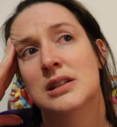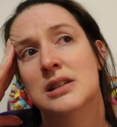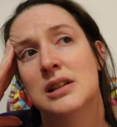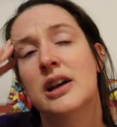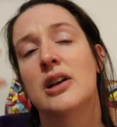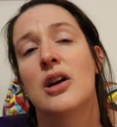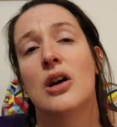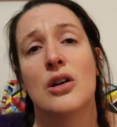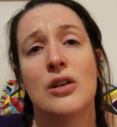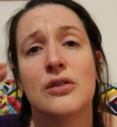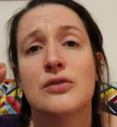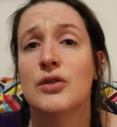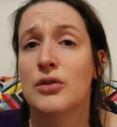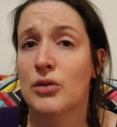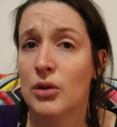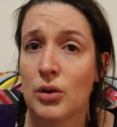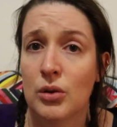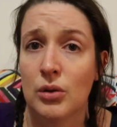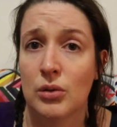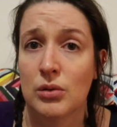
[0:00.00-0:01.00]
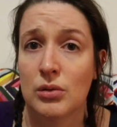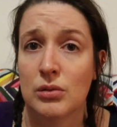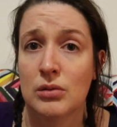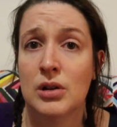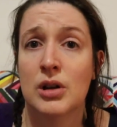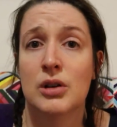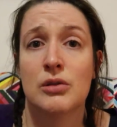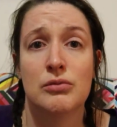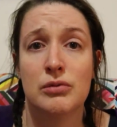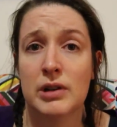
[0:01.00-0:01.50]
Like
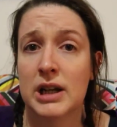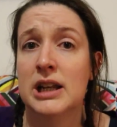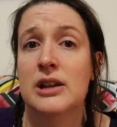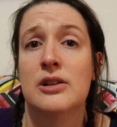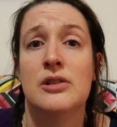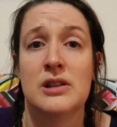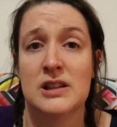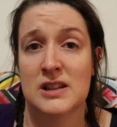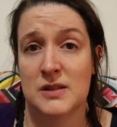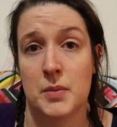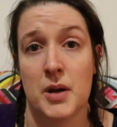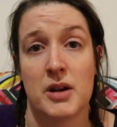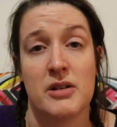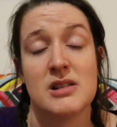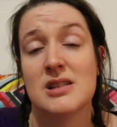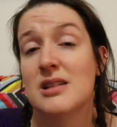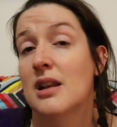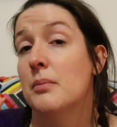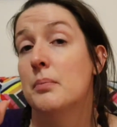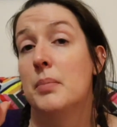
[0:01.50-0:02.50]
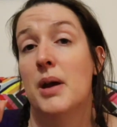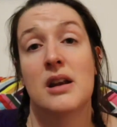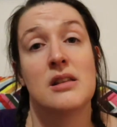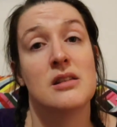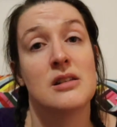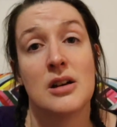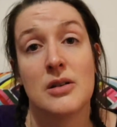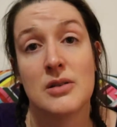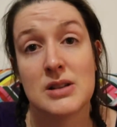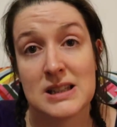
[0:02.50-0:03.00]
overall, really good experience, like better
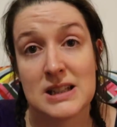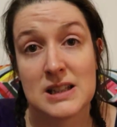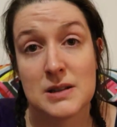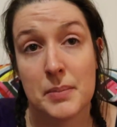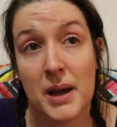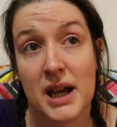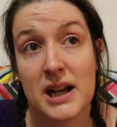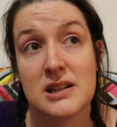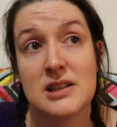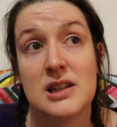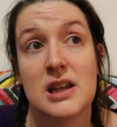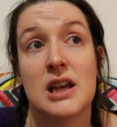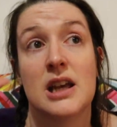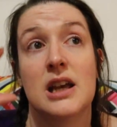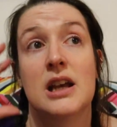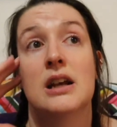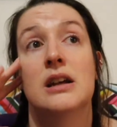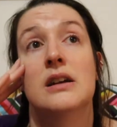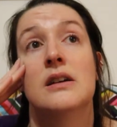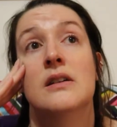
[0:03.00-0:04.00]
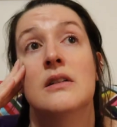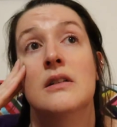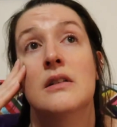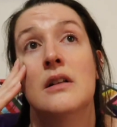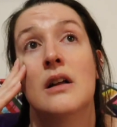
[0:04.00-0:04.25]
than I was expecting.